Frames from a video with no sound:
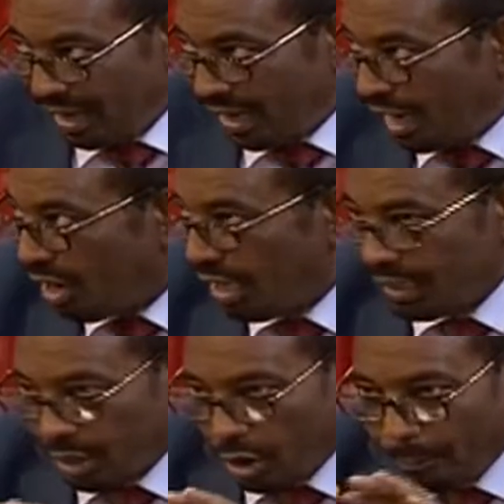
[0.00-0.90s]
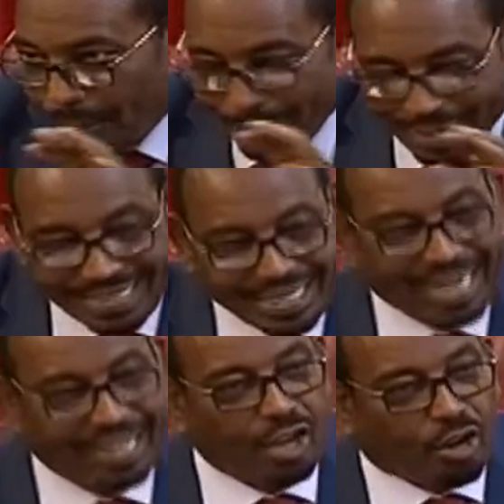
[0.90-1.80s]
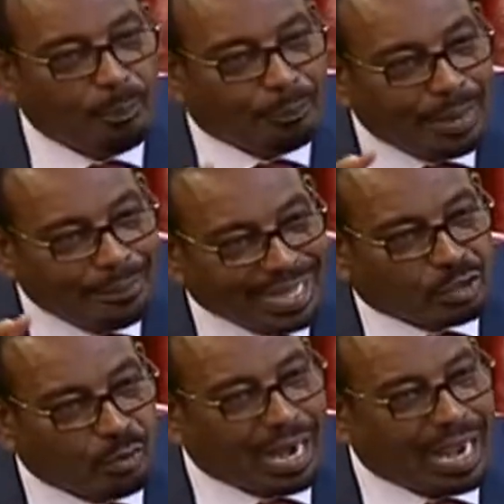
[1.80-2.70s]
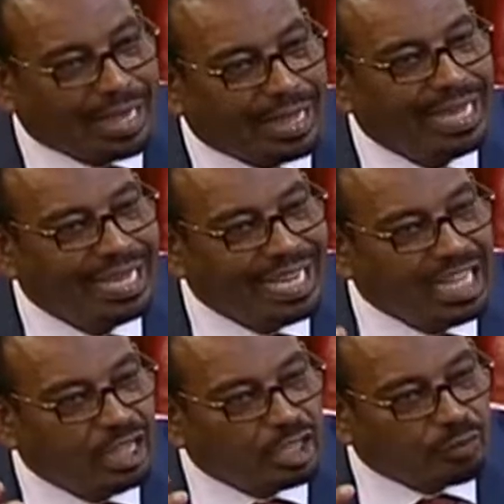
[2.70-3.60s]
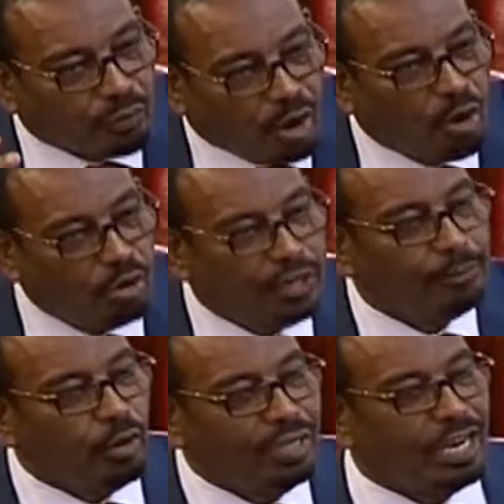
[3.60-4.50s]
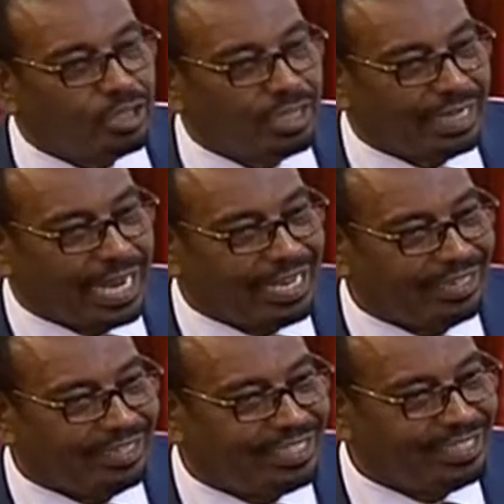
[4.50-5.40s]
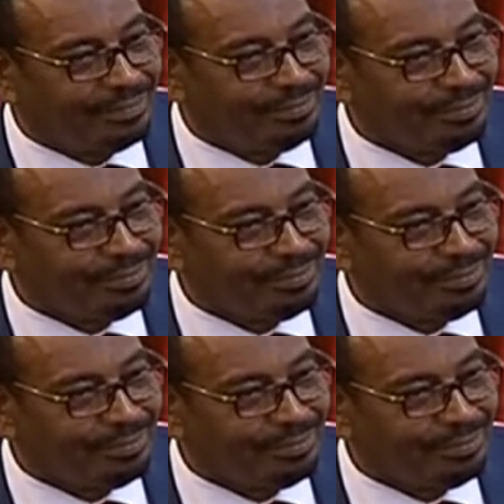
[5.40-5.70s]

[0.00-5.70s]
uh, uh, the complementary. They complement one another in this fraud on the innocent Kenyans.